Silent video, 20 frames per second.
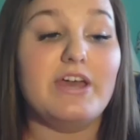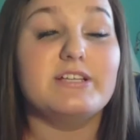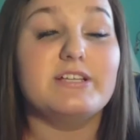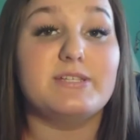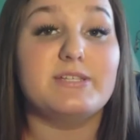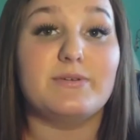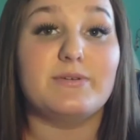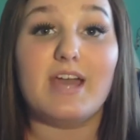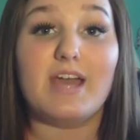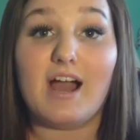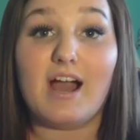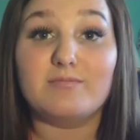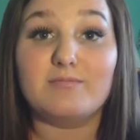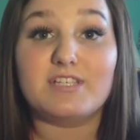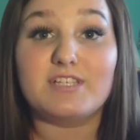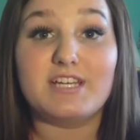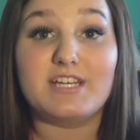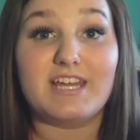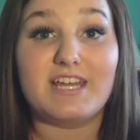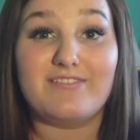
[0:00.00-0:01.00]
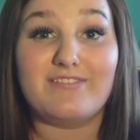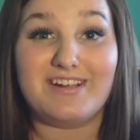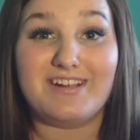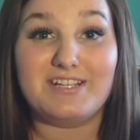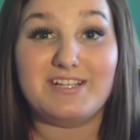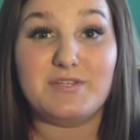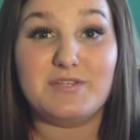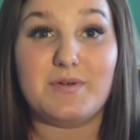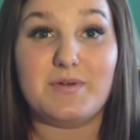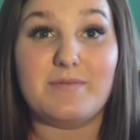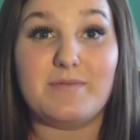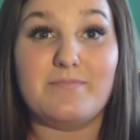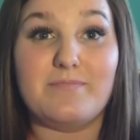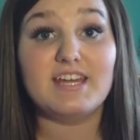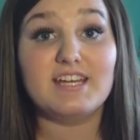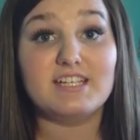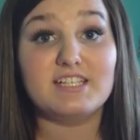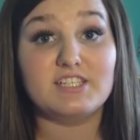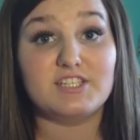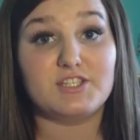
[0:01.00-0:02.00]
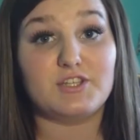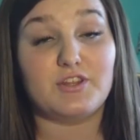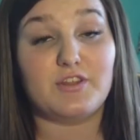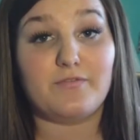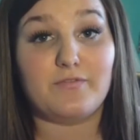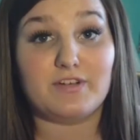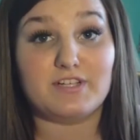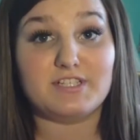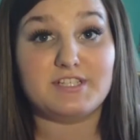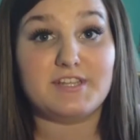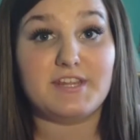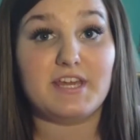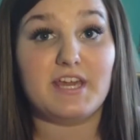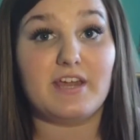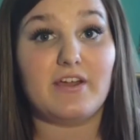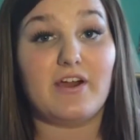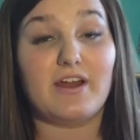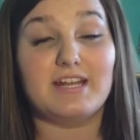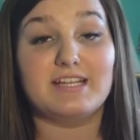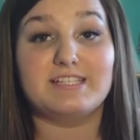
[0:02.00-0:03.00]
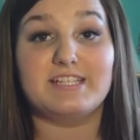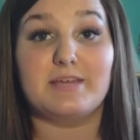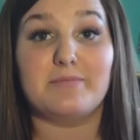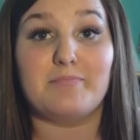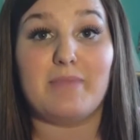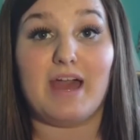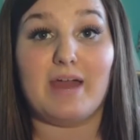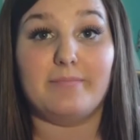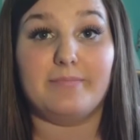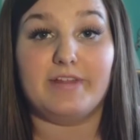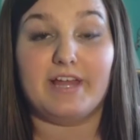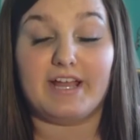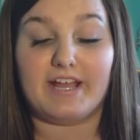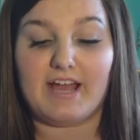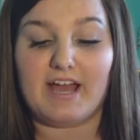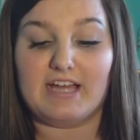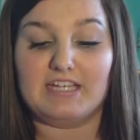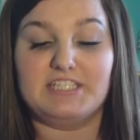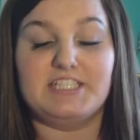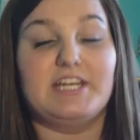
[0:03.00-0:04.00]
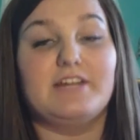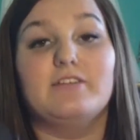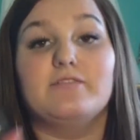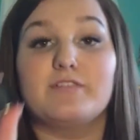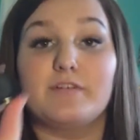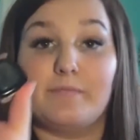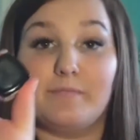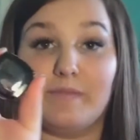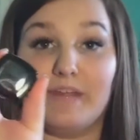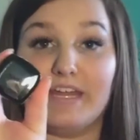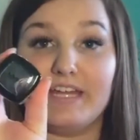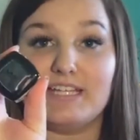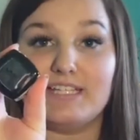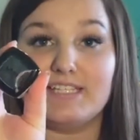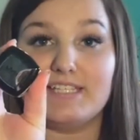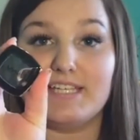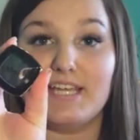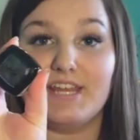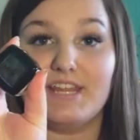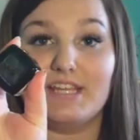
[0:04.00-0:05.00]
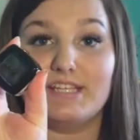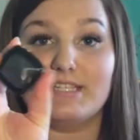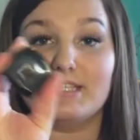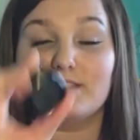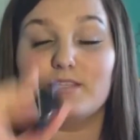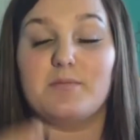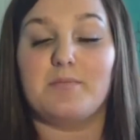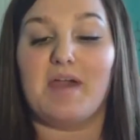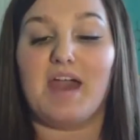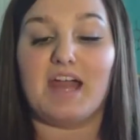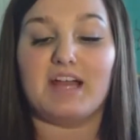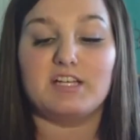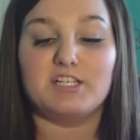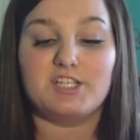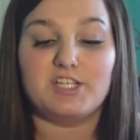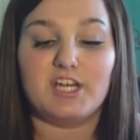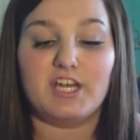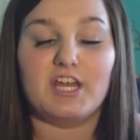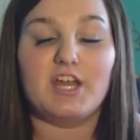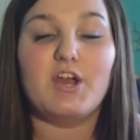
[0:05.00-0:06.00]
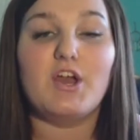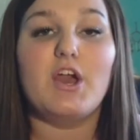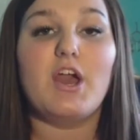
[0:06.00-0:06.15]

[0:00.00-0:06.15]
So yeah, I'm just going to get right into it. So the first thing I got is a matte black eyeshadow from NYX, and this is the packaging.